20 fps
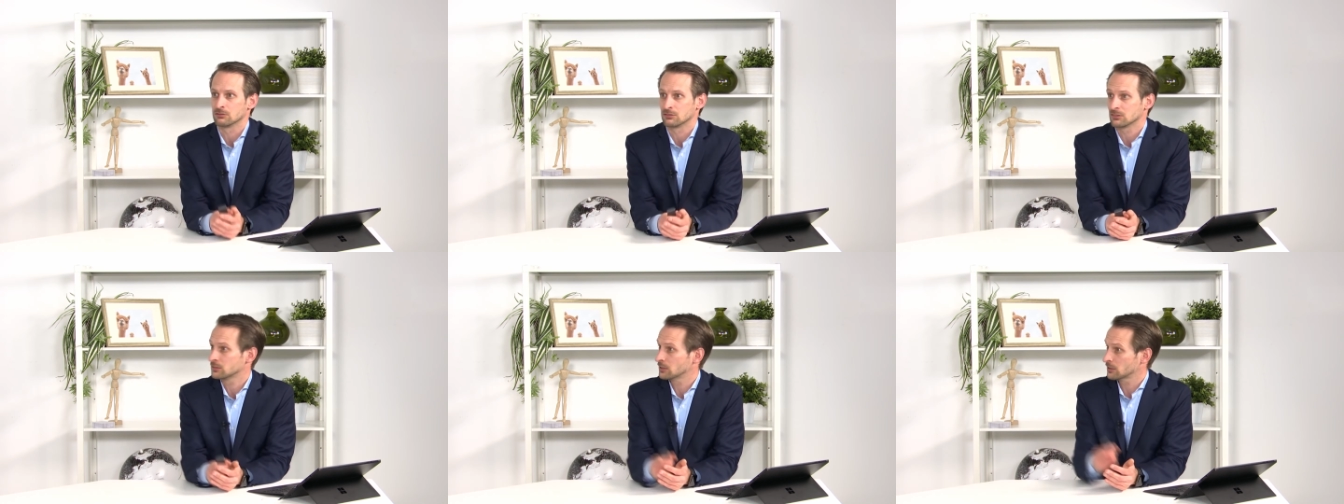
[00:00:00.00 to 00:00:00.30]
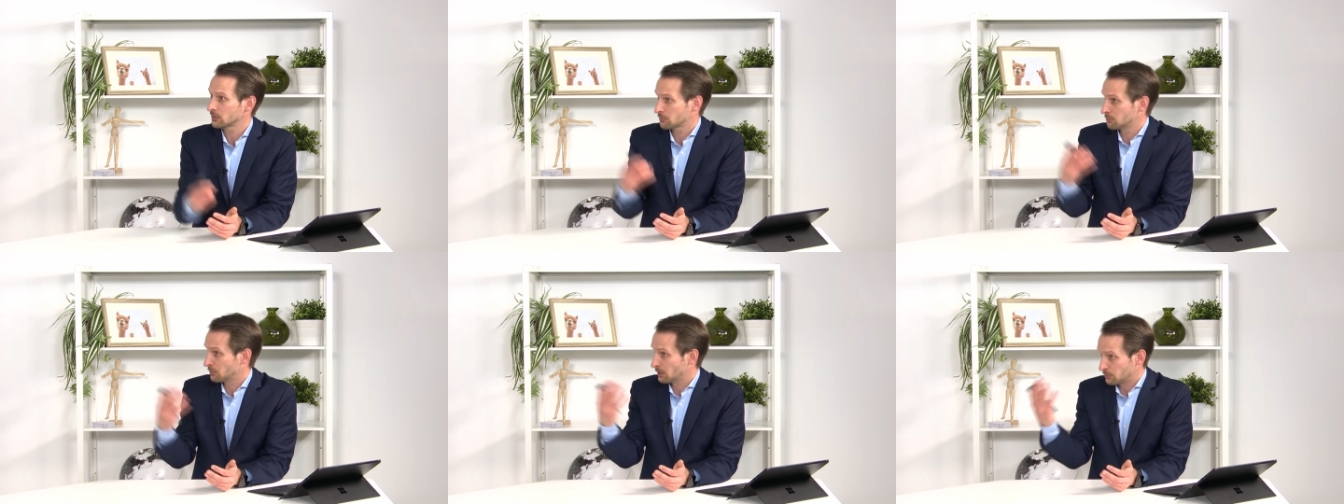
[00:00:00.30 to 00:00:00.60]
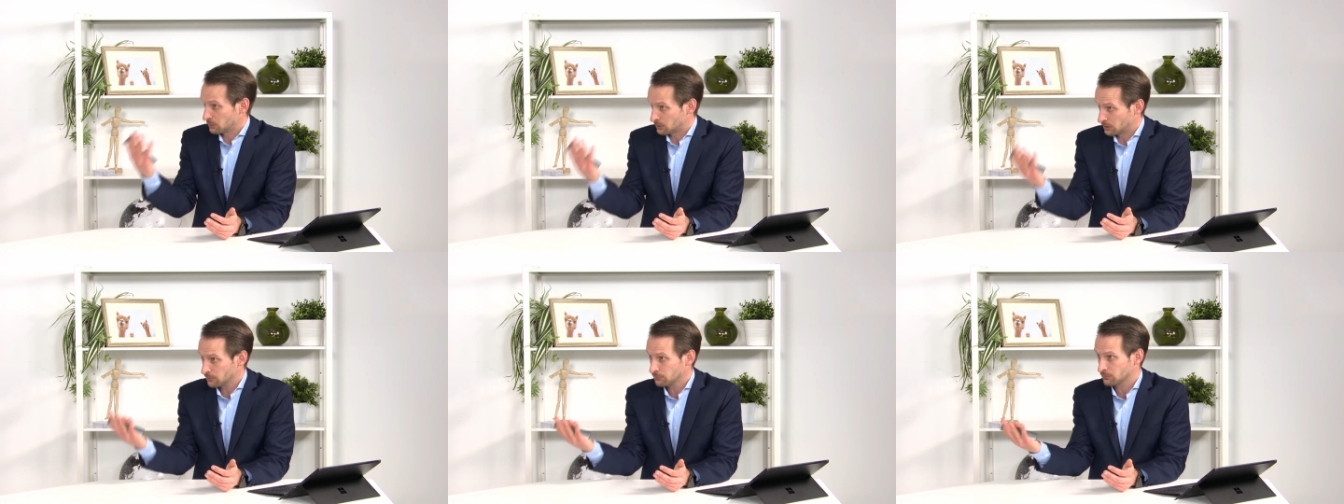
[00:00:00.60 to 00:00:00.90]
and that's maybe
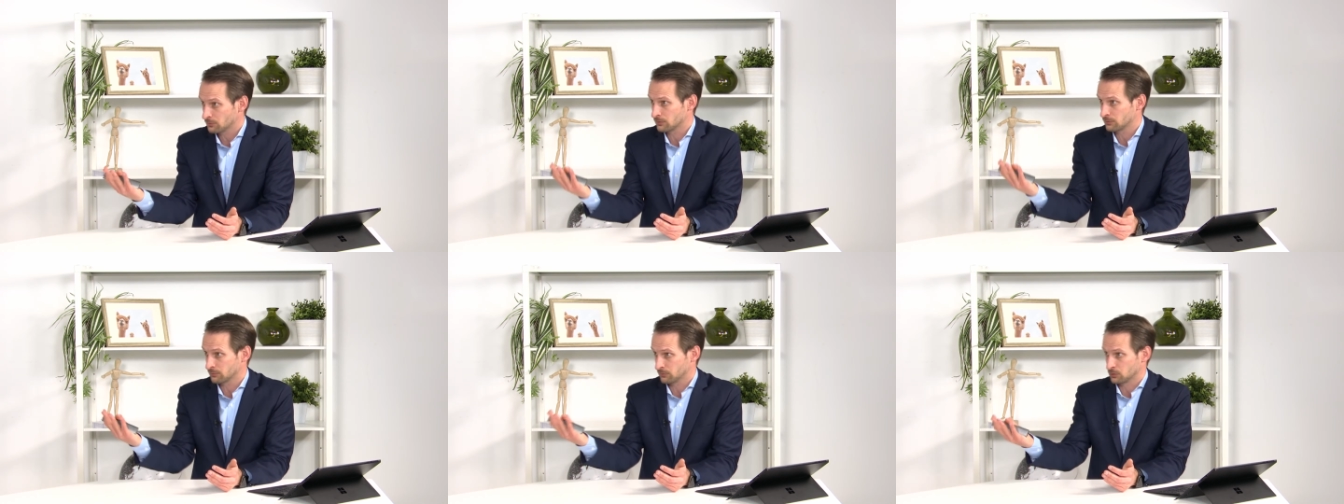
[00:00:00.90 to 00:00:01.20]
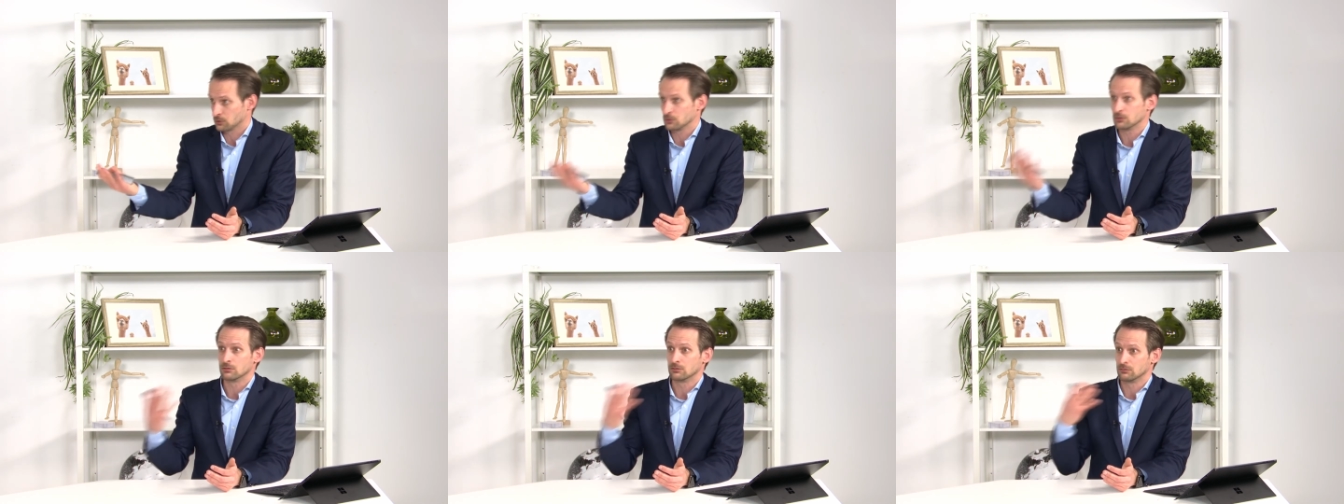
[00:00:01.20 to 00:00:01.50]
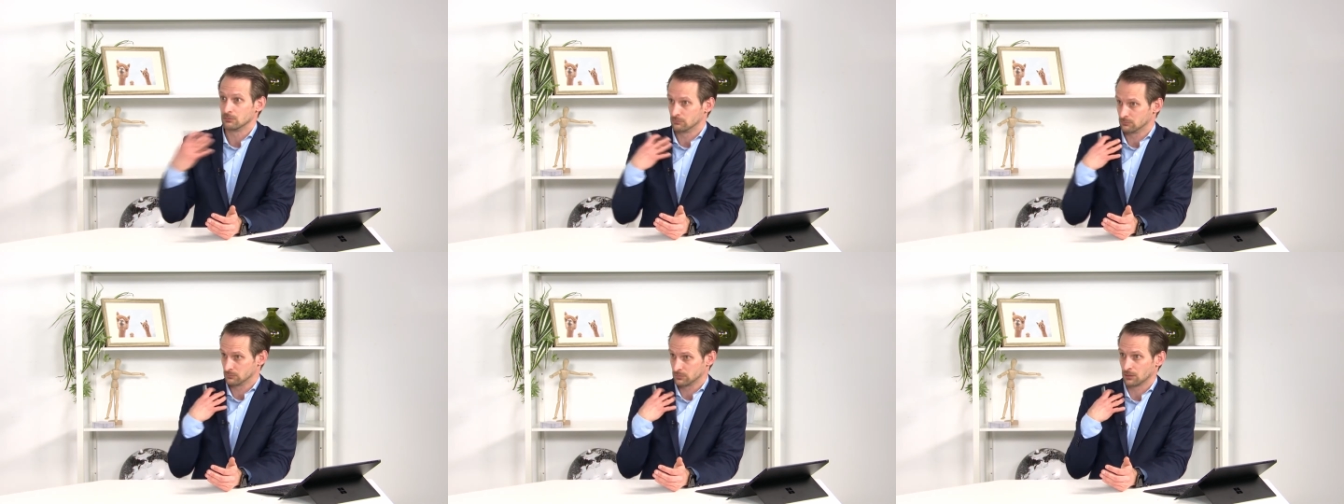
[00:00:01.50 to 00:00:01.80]
different for you
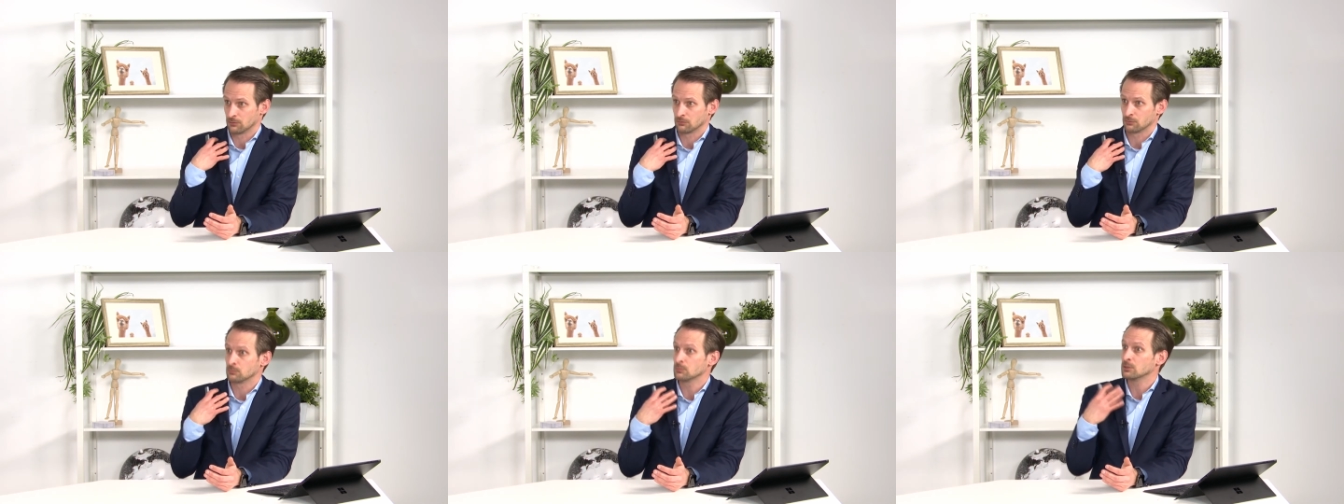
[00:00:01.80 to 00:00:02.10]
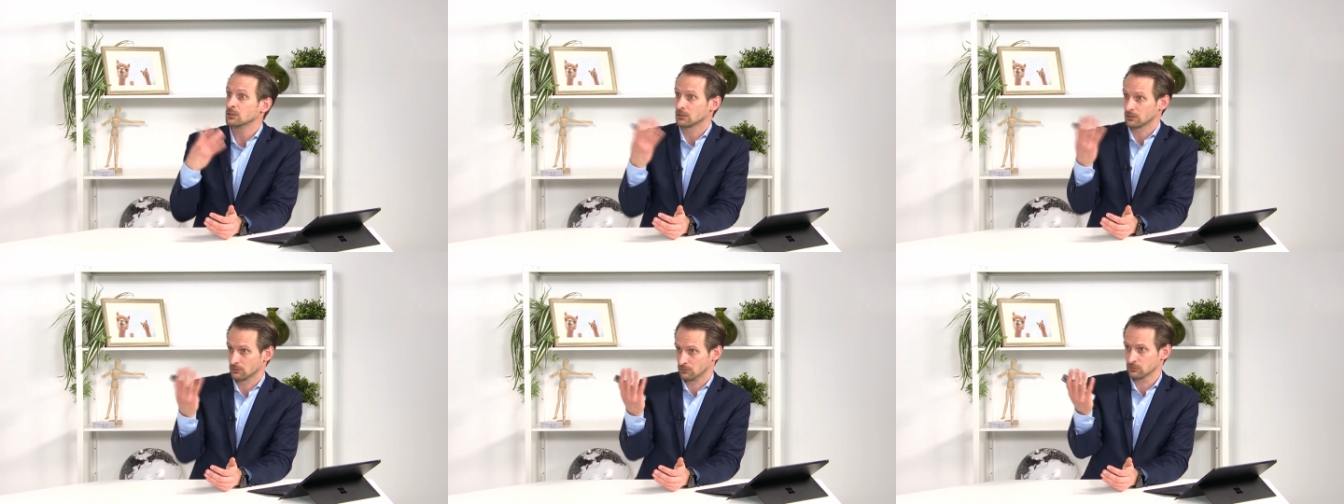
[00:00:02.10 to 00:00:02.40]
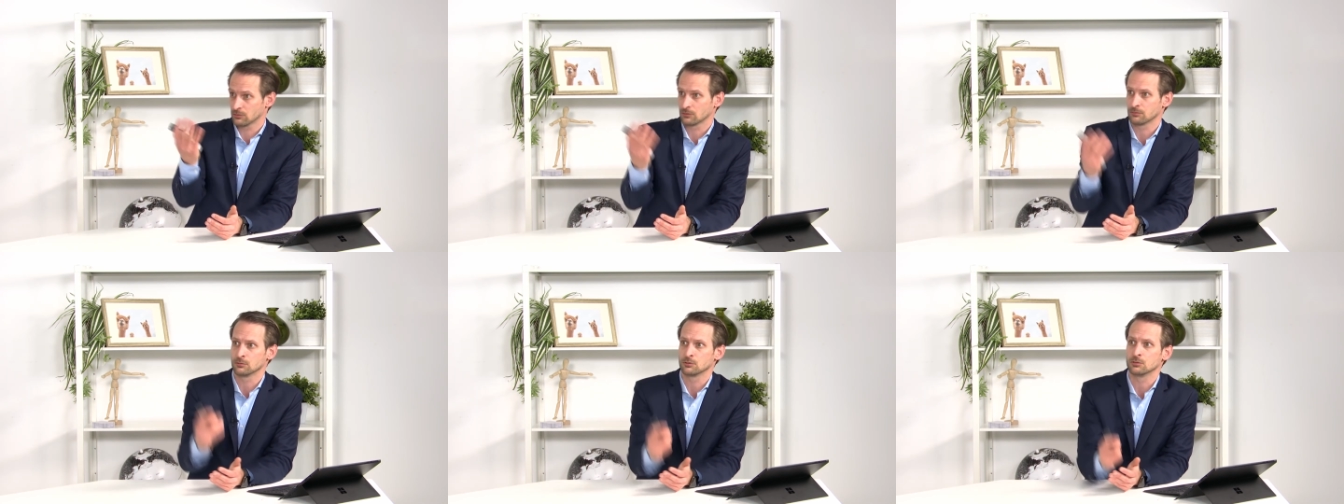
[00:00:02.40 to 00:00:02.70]
than for me, and also
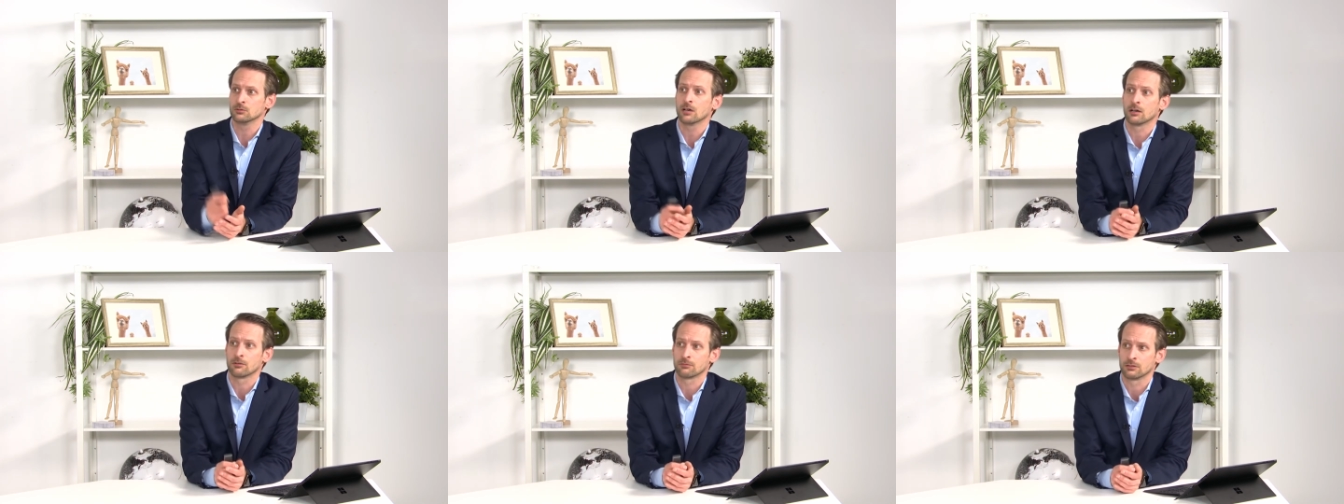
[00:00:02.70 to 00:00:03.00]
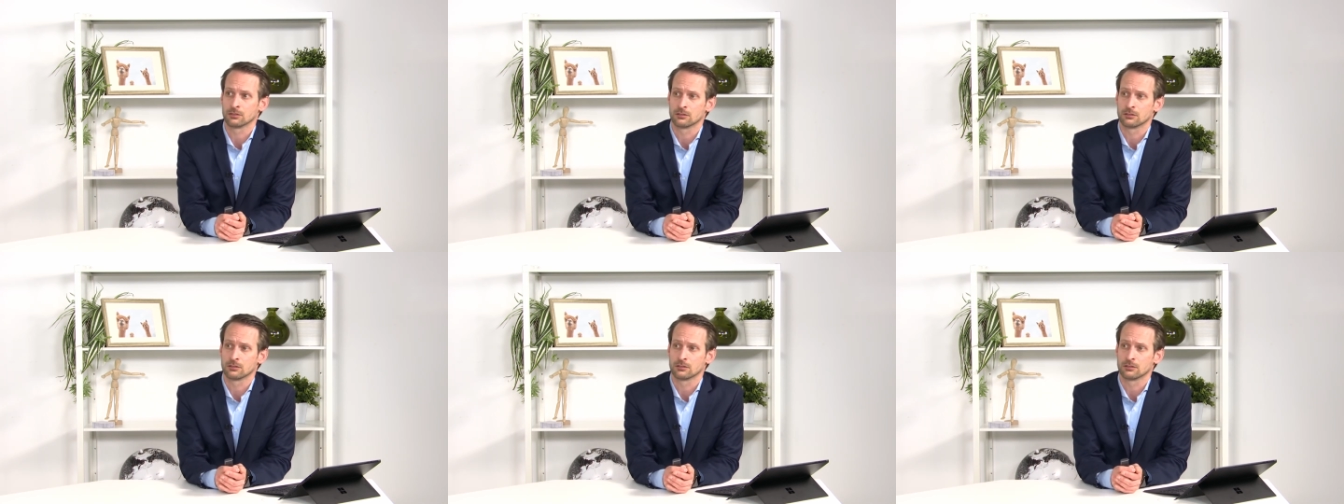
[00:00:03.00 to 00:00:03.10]
for you, I think.